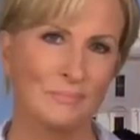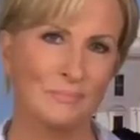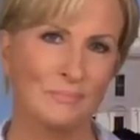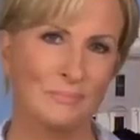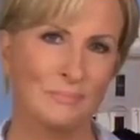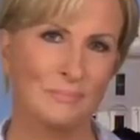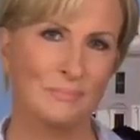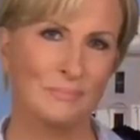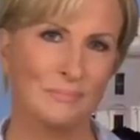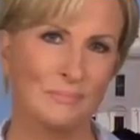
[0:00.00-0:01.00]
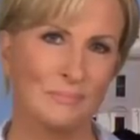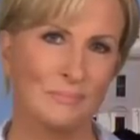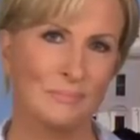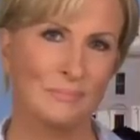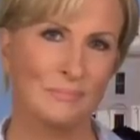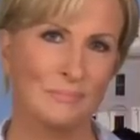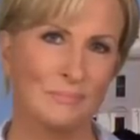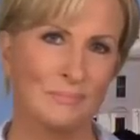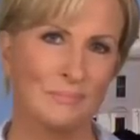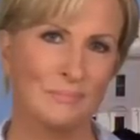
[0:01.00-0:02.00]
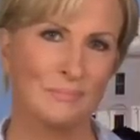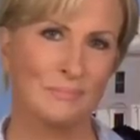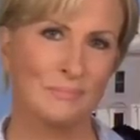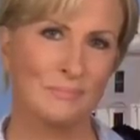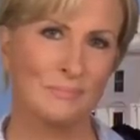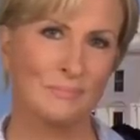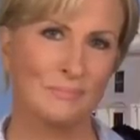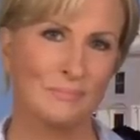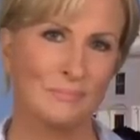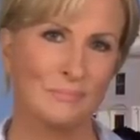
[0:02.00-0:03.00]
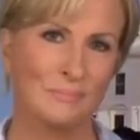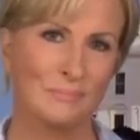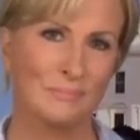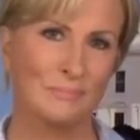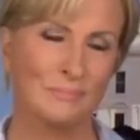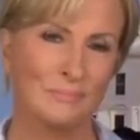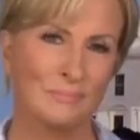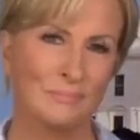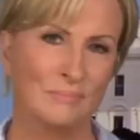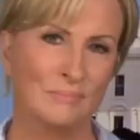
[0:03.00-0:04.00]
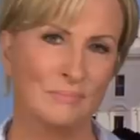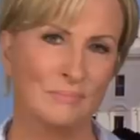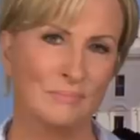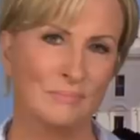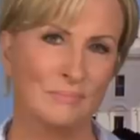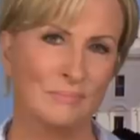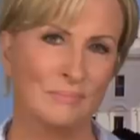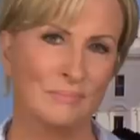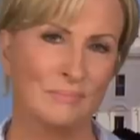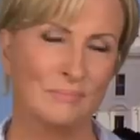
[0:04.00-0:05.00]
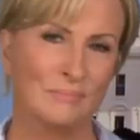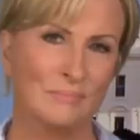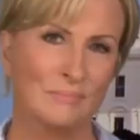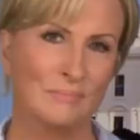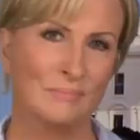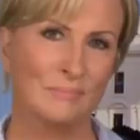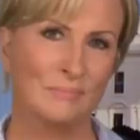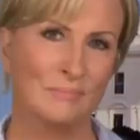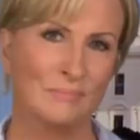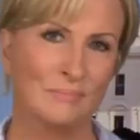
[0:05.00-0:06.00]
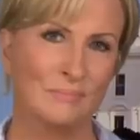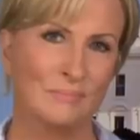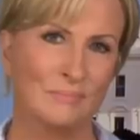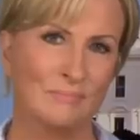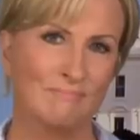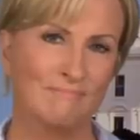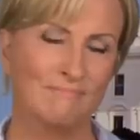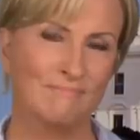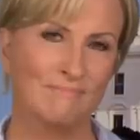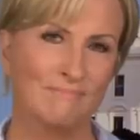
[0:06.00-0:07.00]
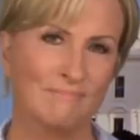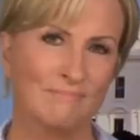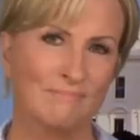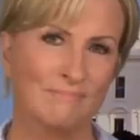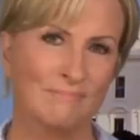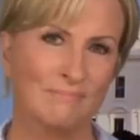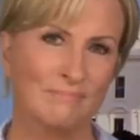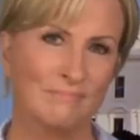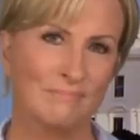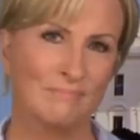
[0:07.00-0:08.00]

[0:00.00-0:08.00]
(silent)